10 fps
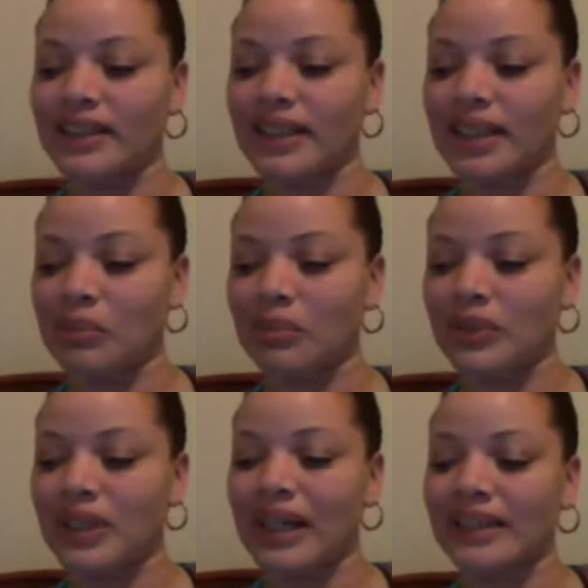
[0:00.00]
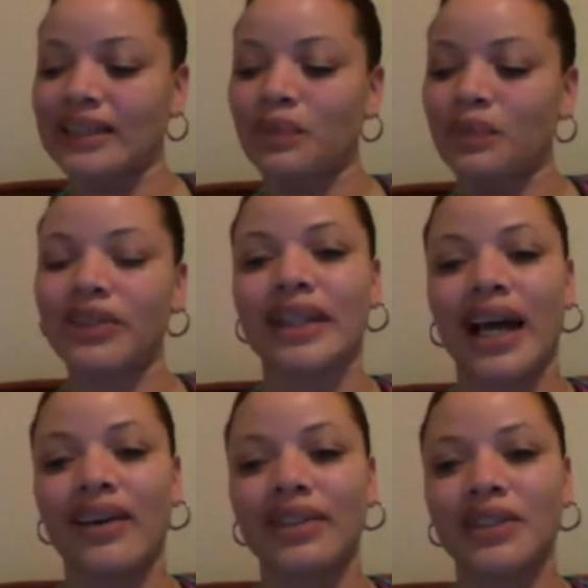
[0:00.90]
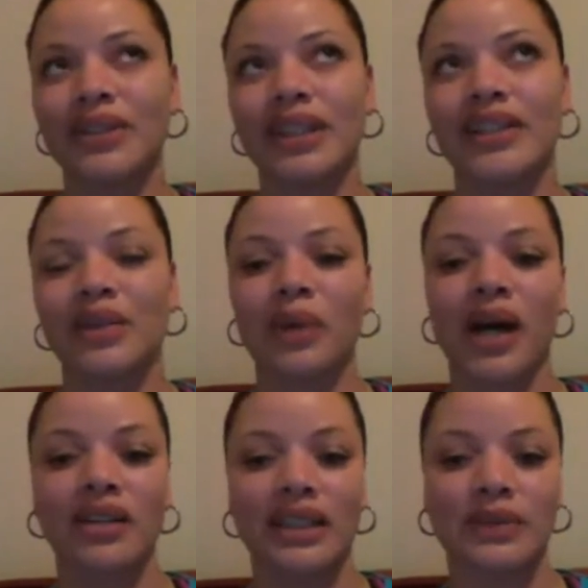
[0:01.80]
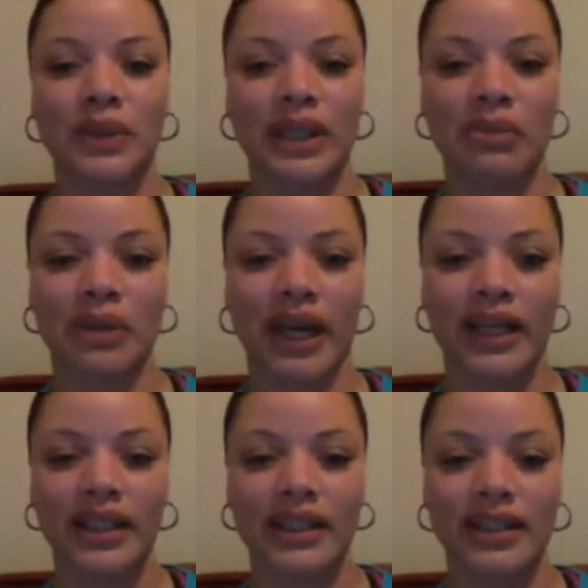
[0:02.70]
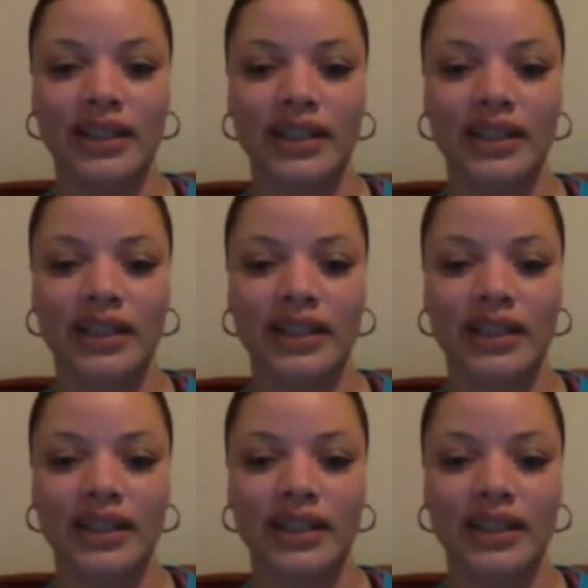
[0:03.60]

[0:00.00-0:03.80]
Is just wondering how you think the wildlings will come back.